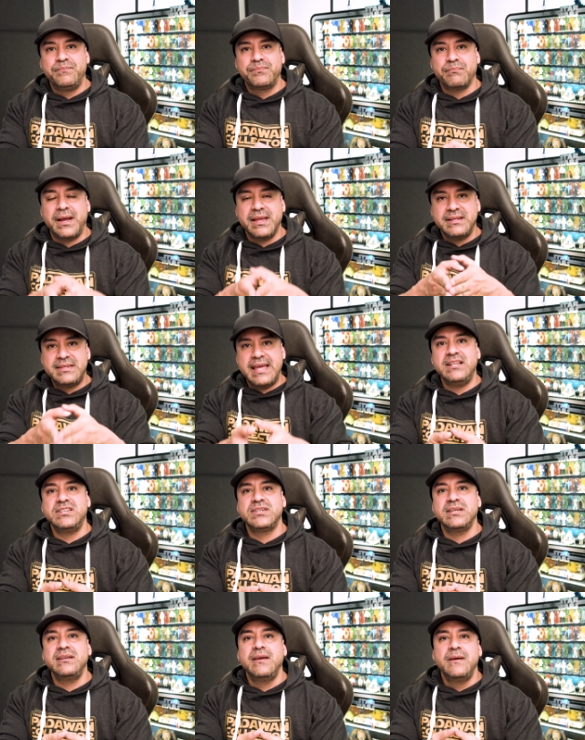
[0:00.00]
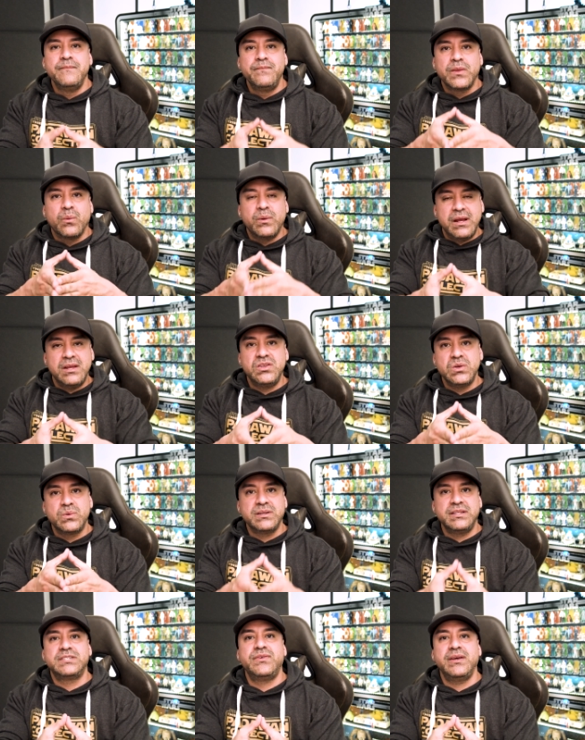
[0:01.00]
attention when I do
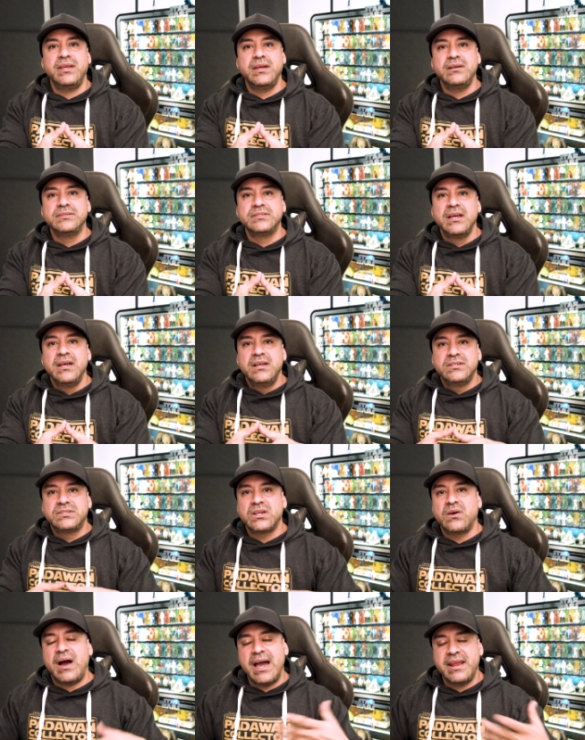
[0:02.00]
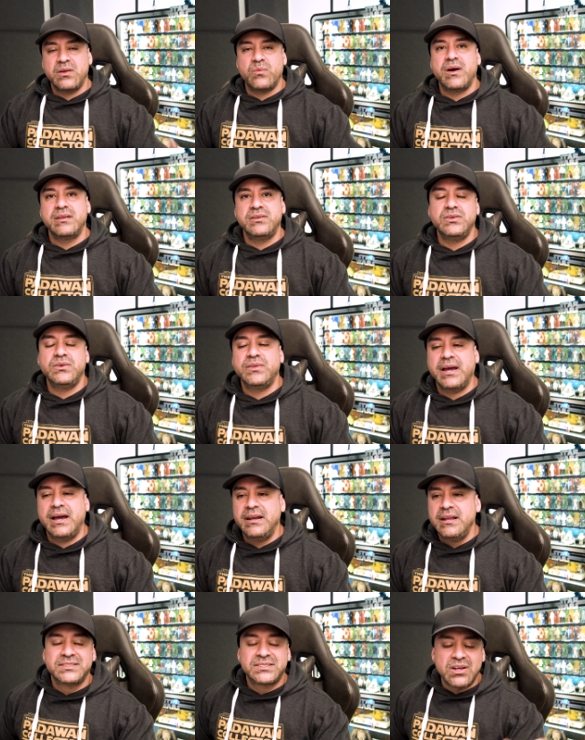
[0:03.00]
release videos, so I didn't want to do that.